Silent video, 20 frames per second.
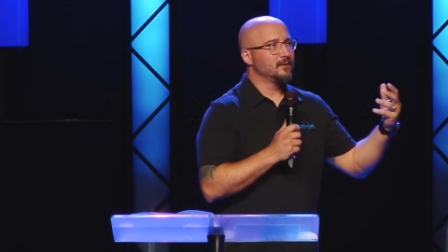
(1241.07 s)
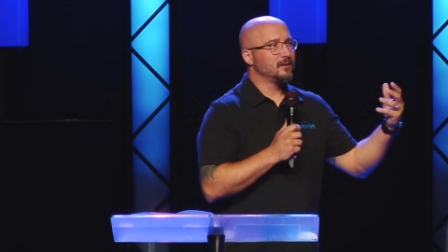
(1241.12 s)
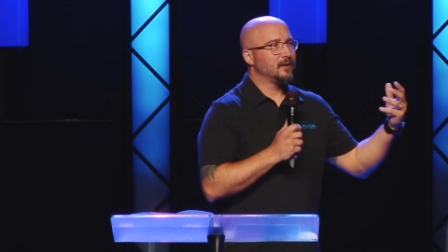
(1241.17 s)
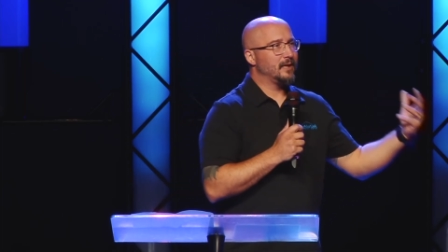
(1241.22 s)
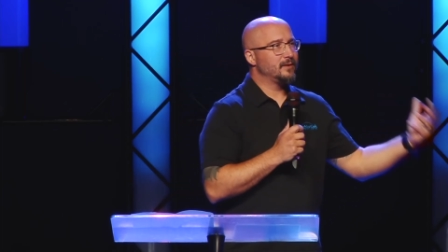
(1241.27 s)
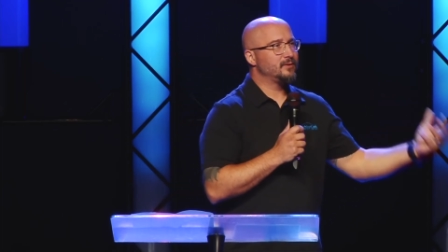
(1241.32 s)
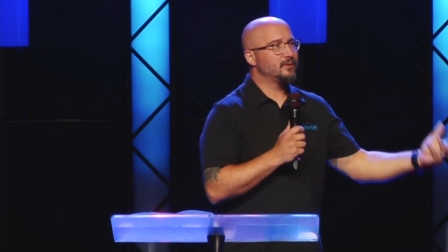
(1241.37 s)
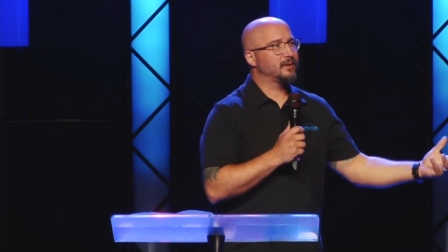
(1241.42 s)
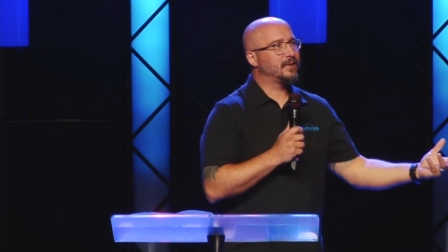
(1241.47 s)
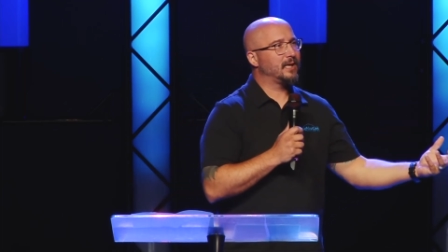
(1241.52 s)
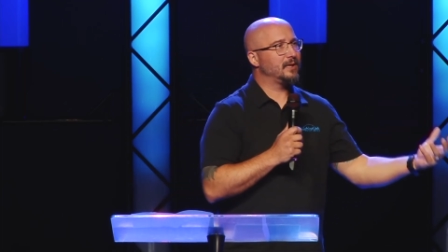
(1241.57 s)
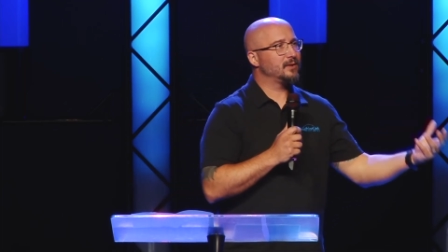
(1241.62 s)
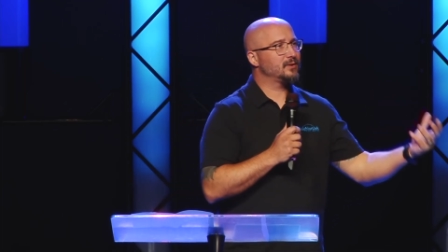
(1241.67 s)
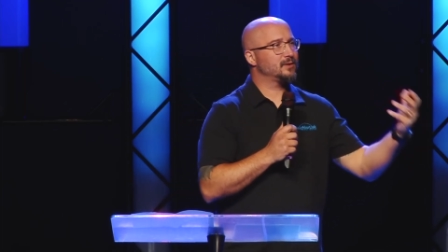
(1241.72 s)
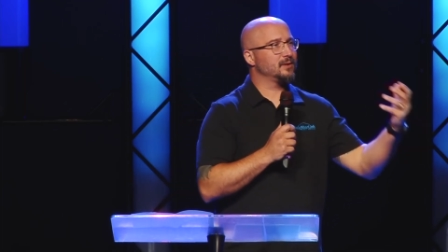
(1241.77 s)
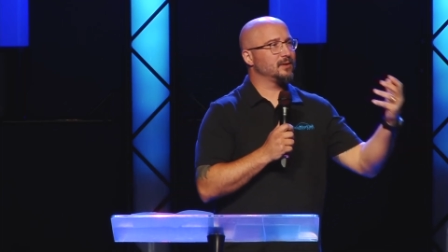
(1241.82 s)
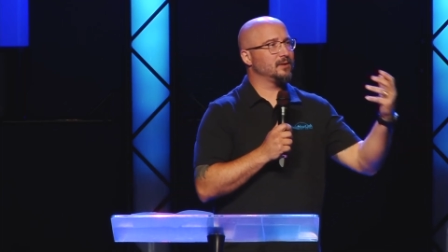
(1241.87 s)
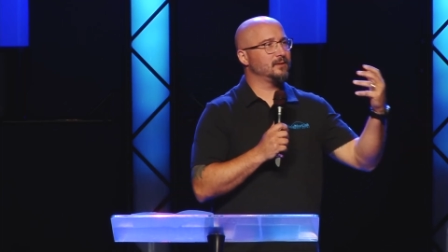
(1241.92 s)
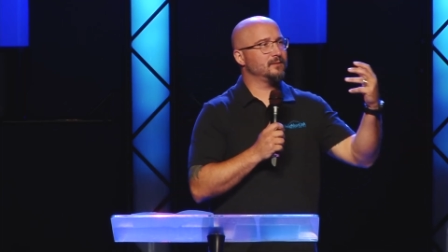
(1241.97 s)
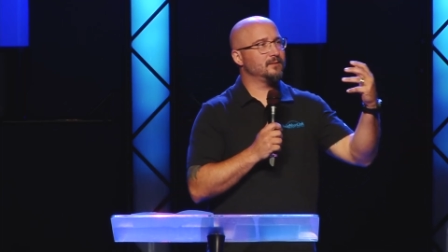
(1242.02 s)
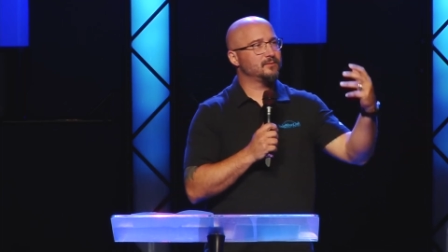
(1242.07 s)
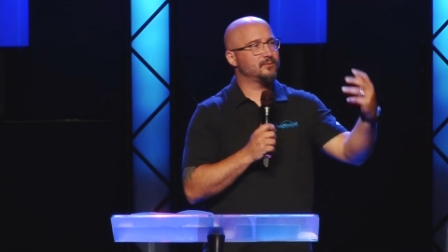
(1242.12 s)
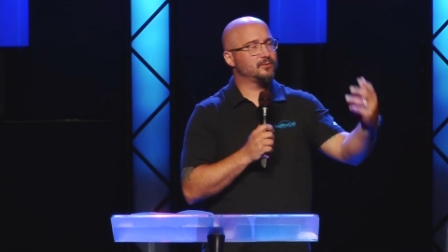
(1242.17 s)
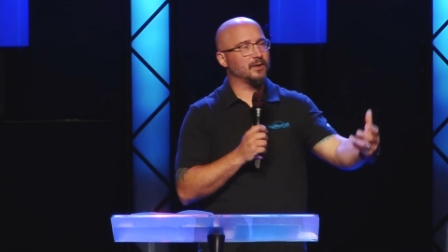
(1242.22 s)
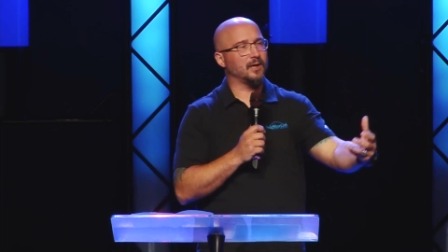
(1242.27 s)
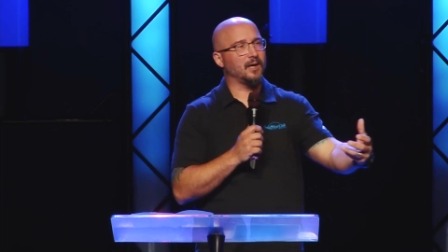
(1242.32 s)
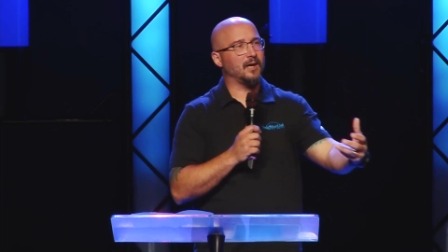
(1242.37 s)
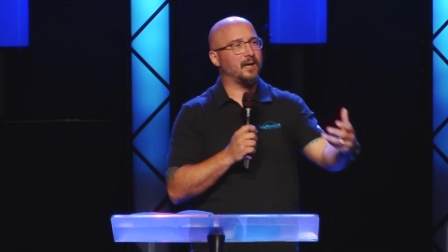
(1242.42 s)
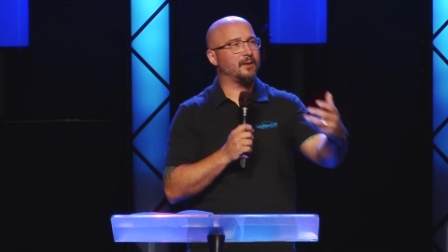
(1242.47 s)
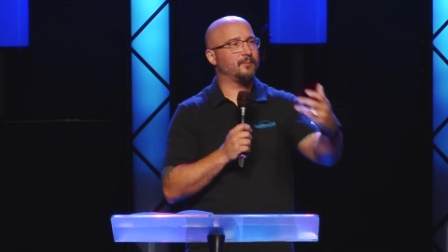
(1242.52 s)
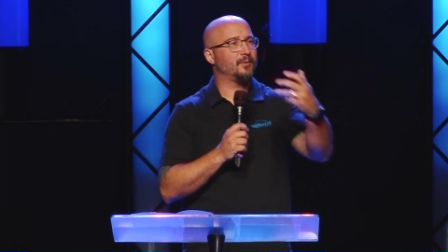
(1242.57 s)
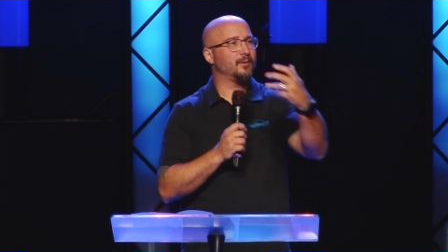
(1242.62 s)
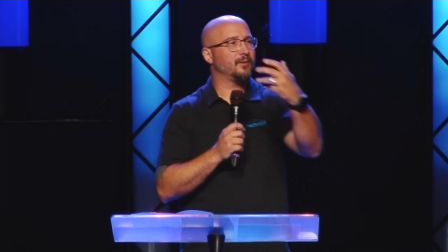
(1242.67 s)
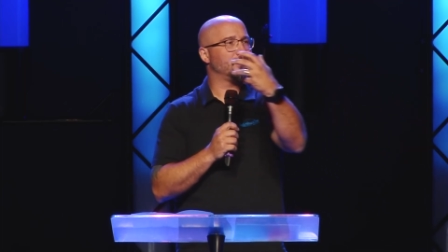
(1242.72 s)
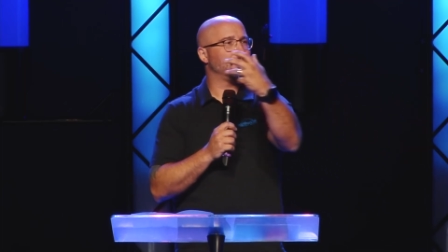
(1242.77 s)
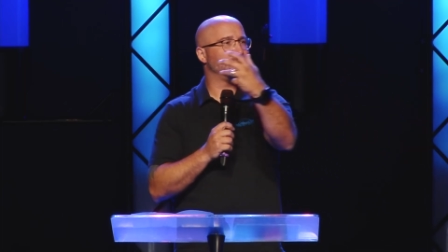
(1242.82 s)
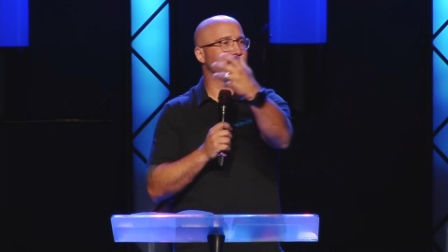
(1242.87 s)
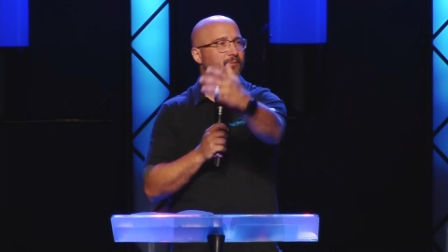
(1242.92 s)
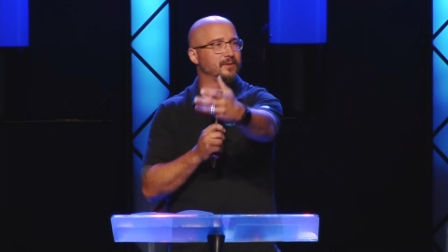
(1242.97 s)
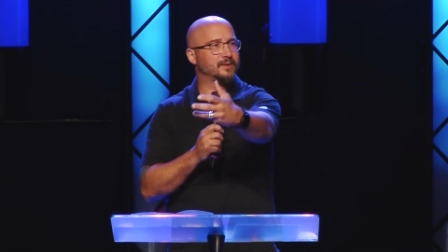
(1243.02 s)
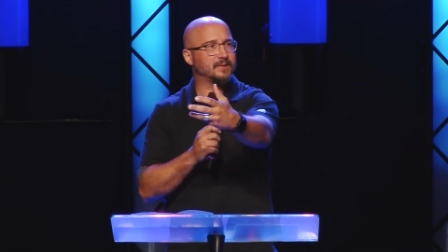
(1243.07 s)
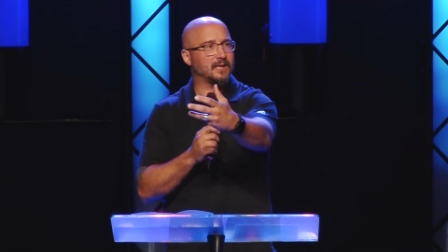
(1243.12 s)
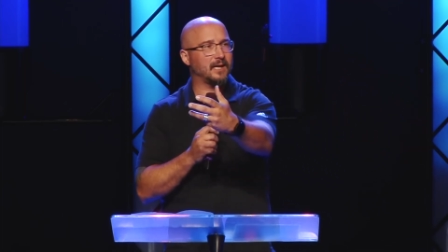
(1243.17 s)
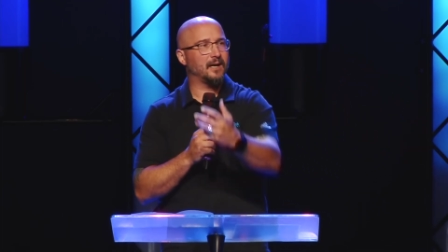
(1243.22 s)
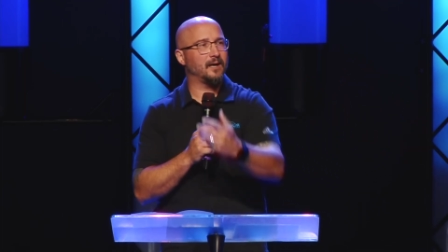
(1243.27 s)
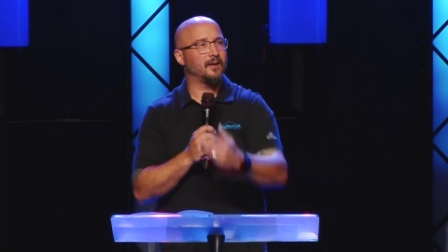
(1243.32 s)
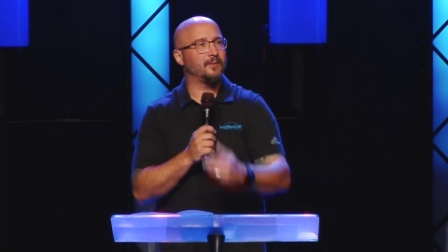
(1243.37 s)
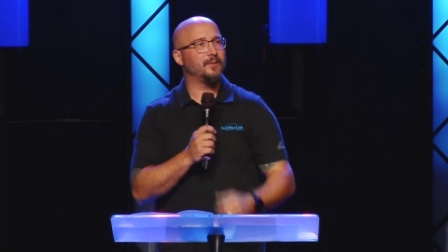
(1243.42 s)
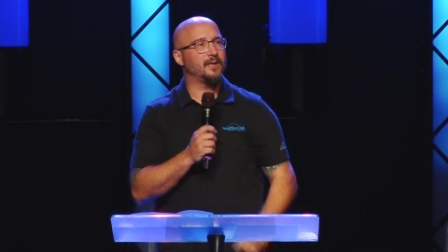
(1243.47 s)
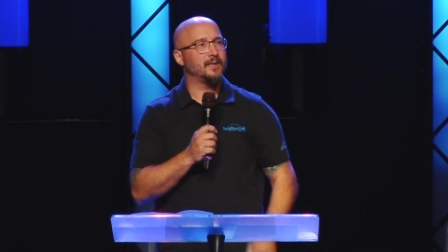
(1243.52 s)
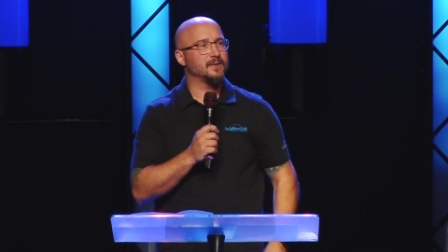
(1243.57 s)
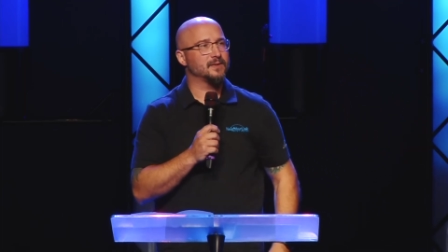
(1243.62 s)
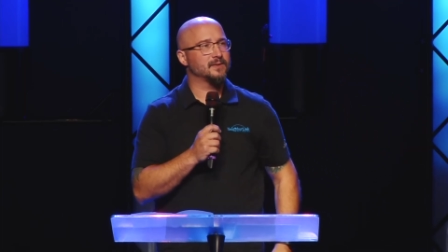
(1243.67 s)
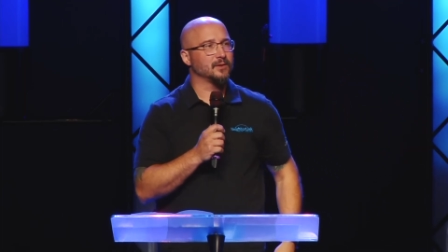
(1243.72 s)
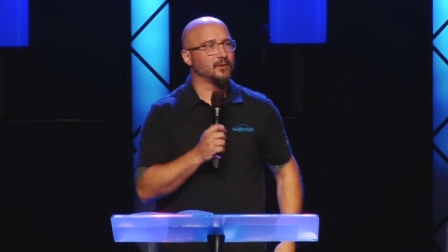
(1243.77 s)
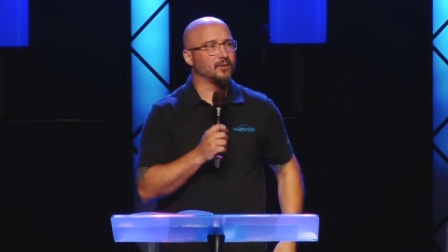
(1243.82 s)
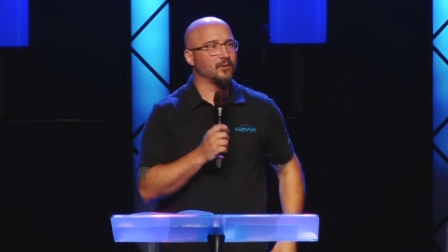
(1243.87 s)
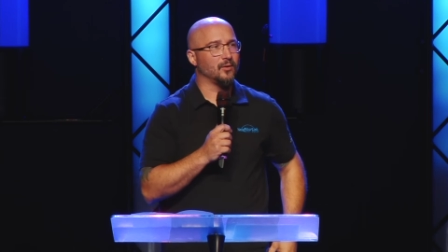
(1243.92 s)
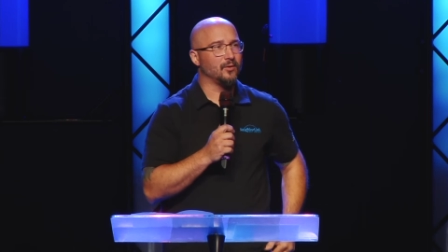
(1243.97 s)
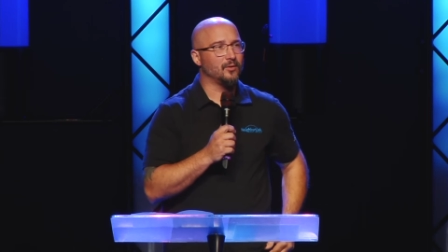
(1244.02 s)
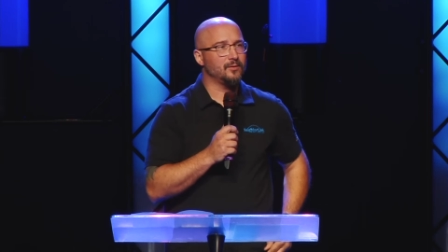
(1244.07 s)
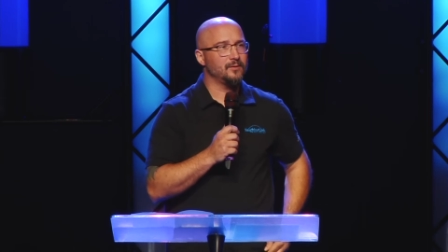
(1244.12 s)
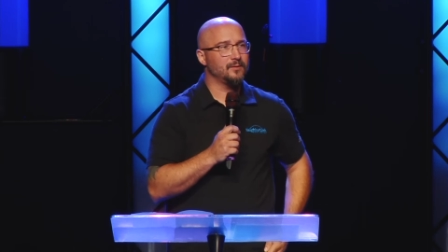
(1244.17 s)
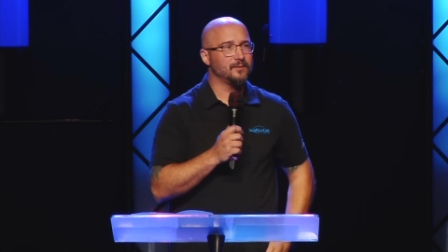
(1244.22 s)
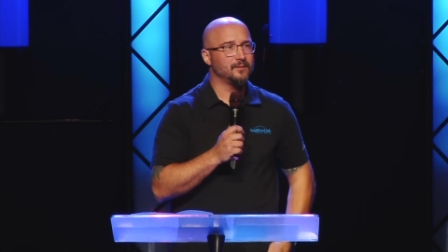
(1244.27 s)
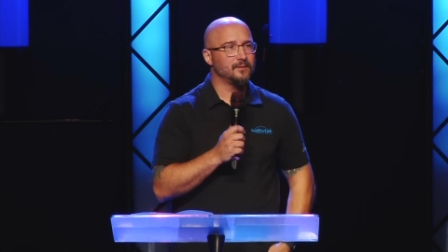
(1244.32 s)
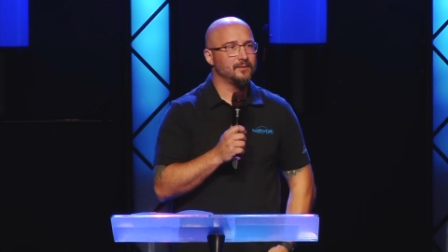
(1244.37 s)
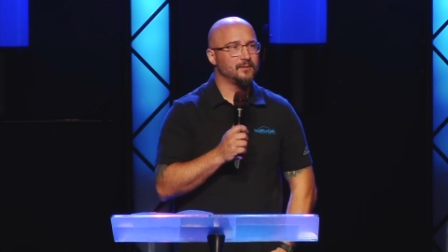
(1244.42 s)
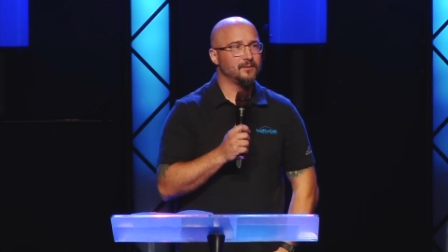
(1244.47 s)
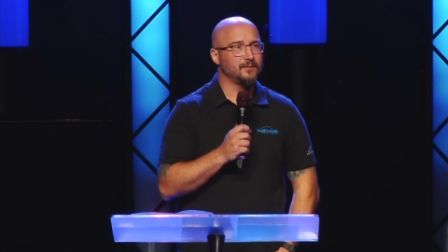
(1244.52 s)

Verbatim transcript: education, job, retirement is the goal,